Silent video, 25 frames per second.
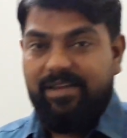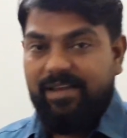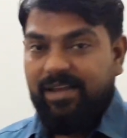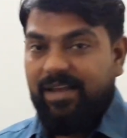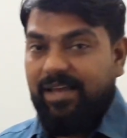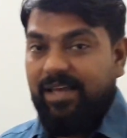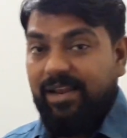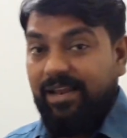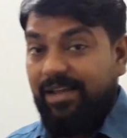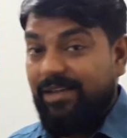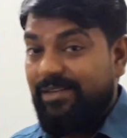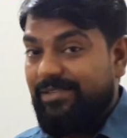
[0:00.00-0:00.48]

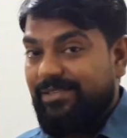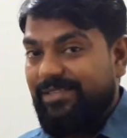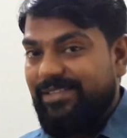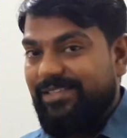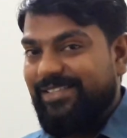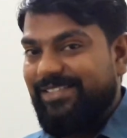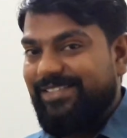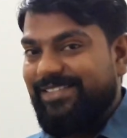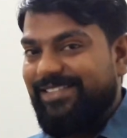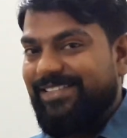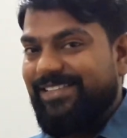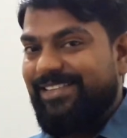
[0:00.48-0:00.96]

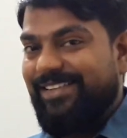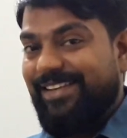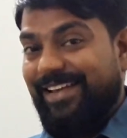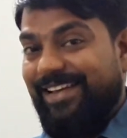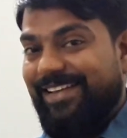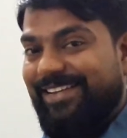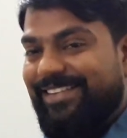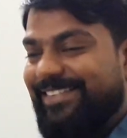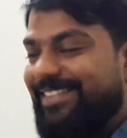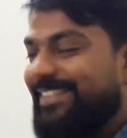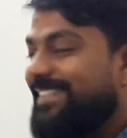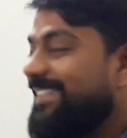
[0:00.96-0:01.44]
LIGST,
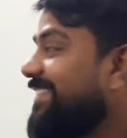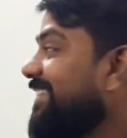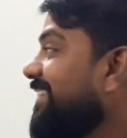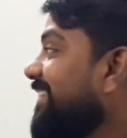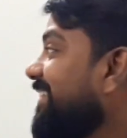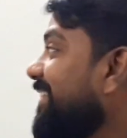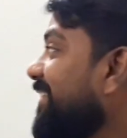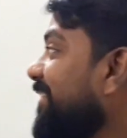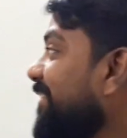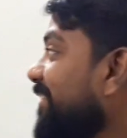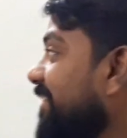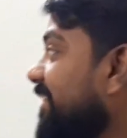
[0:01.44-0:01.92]
light.
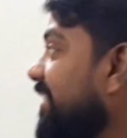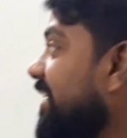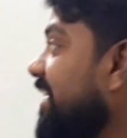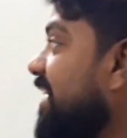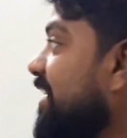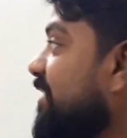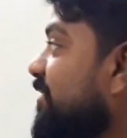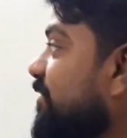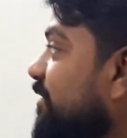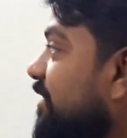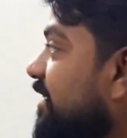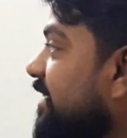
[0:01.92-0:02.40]
Okay,
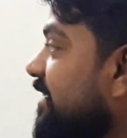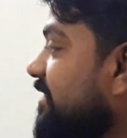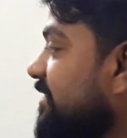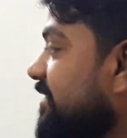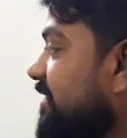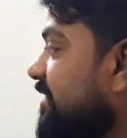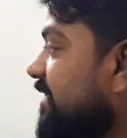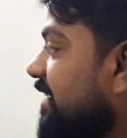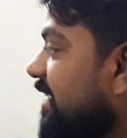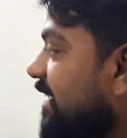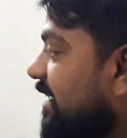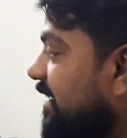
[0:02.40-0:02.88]
as you can
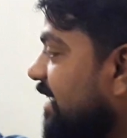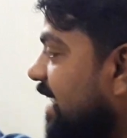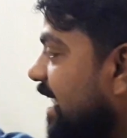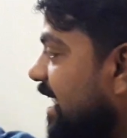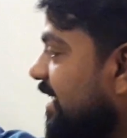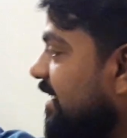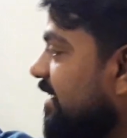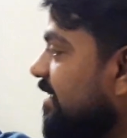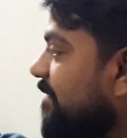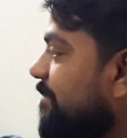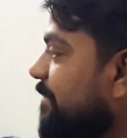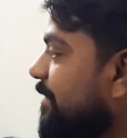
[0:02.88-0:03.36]
see that
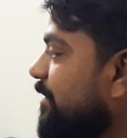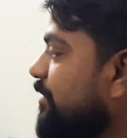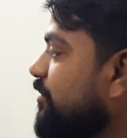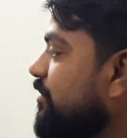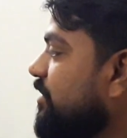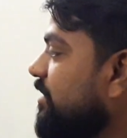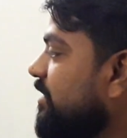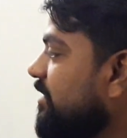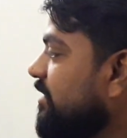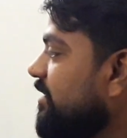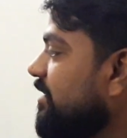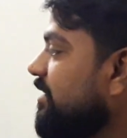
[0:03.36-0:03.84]
I have
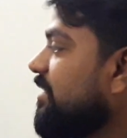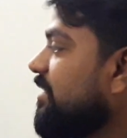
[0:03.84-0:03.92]
mentioned